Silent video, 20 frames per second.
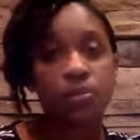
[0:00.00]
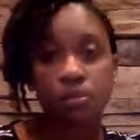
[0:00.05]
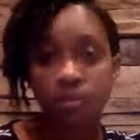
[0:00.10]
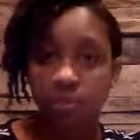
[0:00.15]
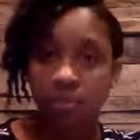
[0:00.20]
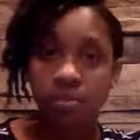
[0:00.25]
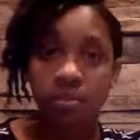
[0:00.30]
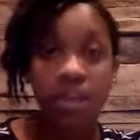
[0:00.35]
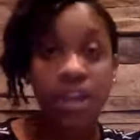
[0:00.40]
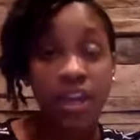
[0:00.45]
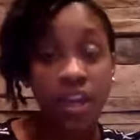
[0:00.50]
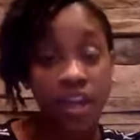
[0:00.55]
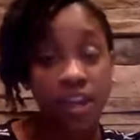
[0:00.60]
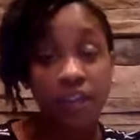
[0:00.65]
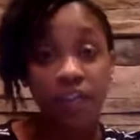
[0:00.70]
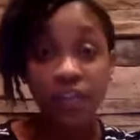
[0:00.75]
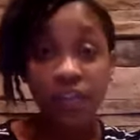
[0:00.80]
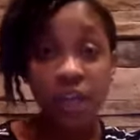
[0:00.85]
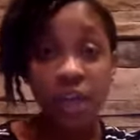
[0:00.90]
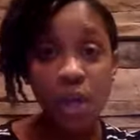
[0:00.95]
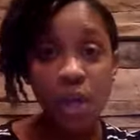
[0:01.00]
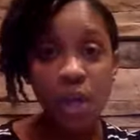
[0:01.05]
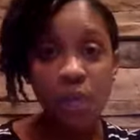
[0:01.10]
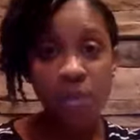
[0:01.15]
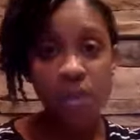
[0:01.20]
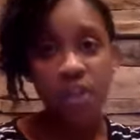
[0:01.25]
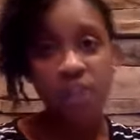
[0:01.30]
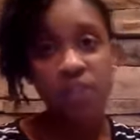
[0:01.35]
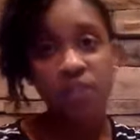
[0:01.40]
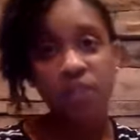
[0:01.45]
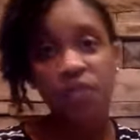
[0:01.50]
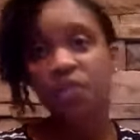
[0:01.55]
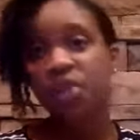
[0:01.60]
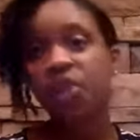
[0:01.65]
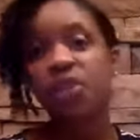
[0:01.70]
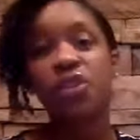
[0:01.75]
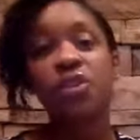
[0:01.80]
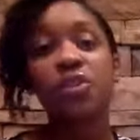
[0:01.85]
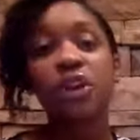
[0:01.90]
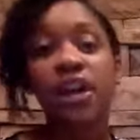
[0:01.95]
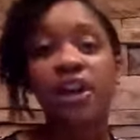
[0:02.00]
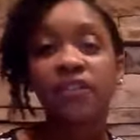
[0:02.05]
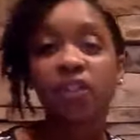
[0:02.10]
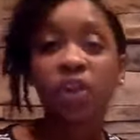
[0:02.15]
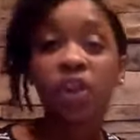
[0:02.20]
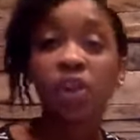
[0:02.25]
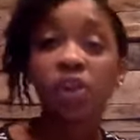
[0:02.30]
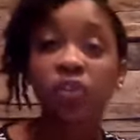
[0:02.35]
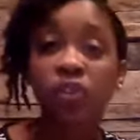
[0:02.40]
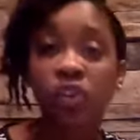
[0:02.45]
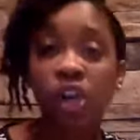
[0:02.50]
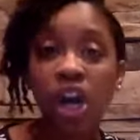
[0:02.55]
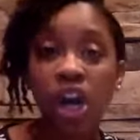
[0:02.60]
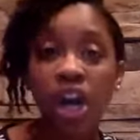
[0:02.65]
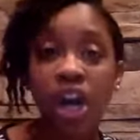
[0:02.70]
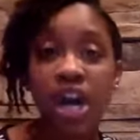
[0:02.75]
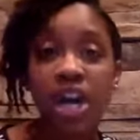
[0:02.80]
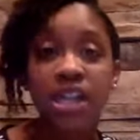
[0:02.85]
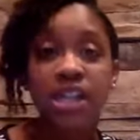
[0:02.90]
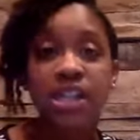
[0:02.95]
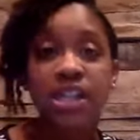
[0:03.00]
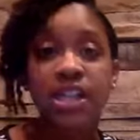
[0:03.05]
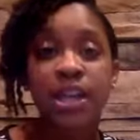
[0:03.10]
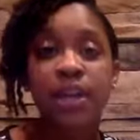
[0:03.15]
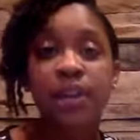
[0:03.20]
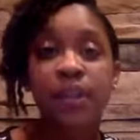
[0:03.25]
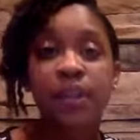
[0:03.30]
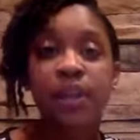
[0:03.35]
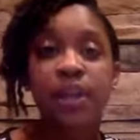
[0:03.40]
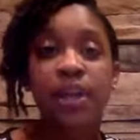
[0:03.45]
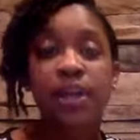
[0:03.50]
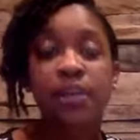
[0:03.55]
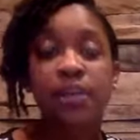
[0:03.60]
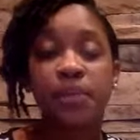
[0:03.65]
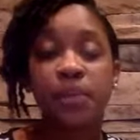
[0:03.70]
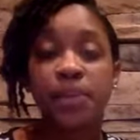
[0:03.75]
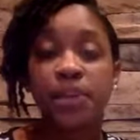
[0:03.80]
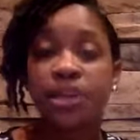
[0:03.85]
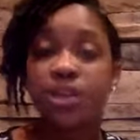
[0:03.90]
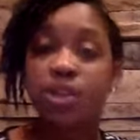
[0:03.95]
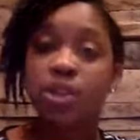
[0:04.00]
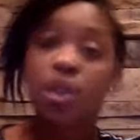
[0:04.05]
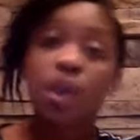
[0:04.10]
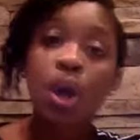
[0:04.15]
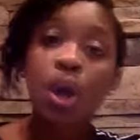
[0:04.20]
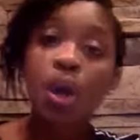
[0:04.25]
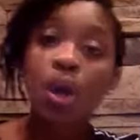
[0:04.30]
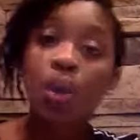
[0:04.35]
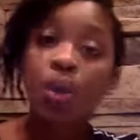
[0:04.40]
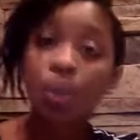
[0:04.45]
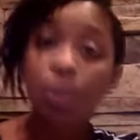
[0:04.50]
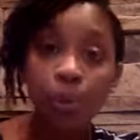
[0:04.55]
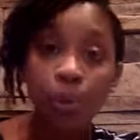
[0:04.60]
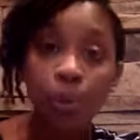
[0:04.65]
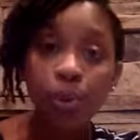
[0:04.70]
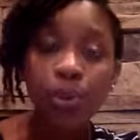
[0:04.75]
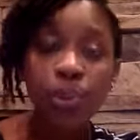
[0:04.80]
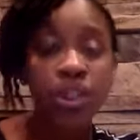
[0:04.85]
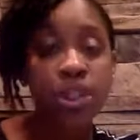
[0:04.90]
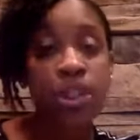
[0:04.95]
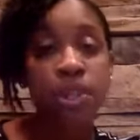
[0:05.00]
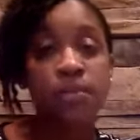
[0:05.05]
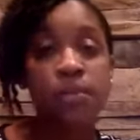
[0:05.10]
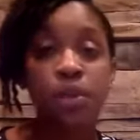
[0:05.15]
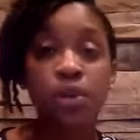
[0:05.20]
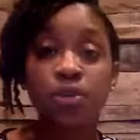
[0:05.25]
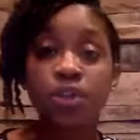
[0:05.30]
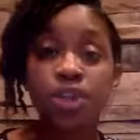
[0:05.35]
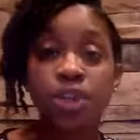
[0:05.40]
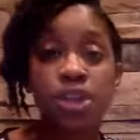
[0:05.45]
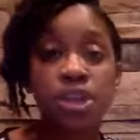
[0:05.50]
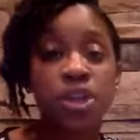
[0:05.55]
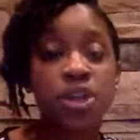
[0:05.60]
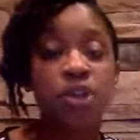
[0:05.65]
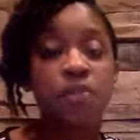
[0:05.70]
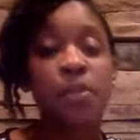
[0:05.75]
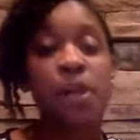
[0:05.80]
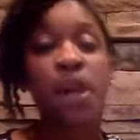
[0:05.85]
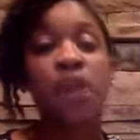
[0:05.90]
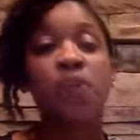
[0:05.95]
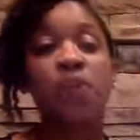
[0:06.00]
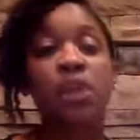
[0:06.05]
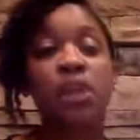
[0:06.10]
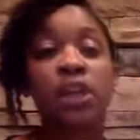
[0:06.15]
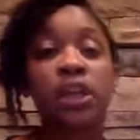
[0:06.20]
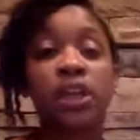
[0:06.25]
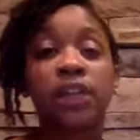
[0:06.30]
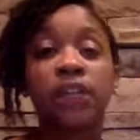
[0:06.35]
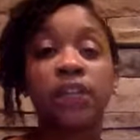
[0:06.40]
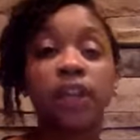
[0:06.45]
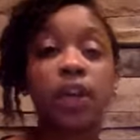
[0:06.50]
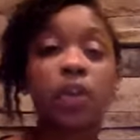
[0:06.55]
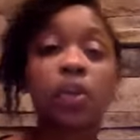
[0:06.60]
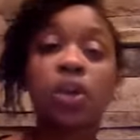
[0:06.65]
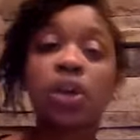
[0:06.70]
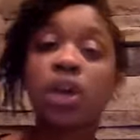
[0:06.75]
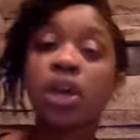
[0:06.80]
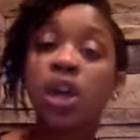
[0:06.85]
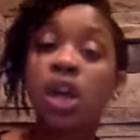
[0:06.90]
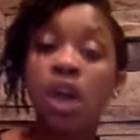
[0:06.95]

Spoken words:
making a film, then you have your overall concept, but there's a whole mood and emotion that you might want to evoke